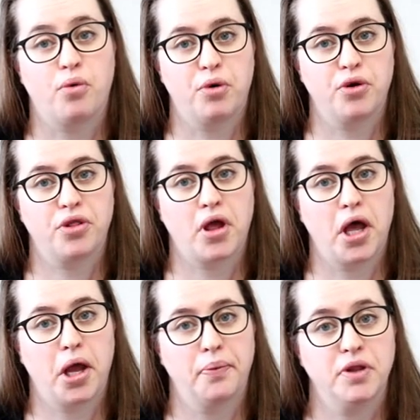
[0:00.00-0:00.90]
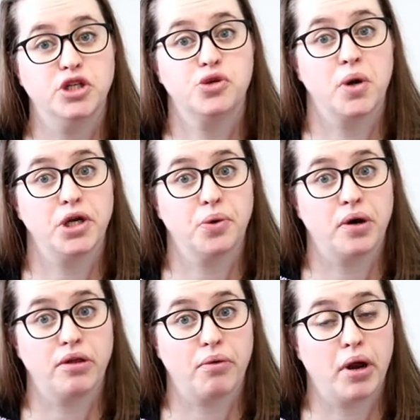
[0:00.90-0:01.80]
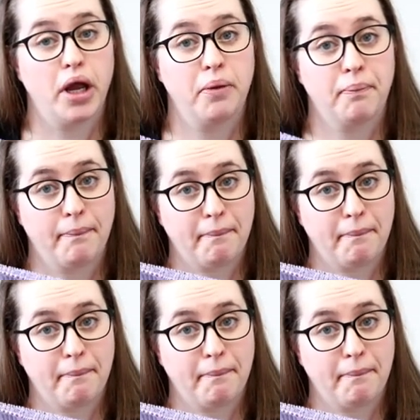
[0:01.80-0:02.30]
her birthday in 2023.